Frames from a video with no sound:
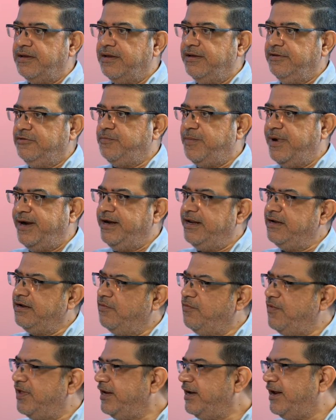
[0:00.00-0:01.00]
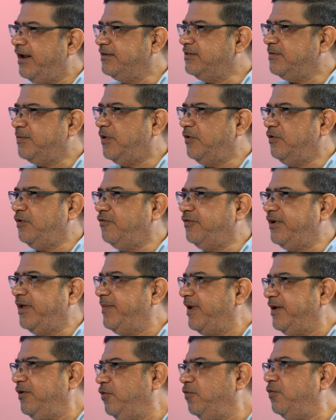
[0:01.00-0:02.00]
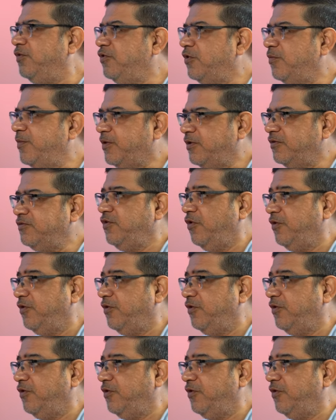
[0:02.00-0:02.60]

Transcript: is spending a very large amount of time. And you would know because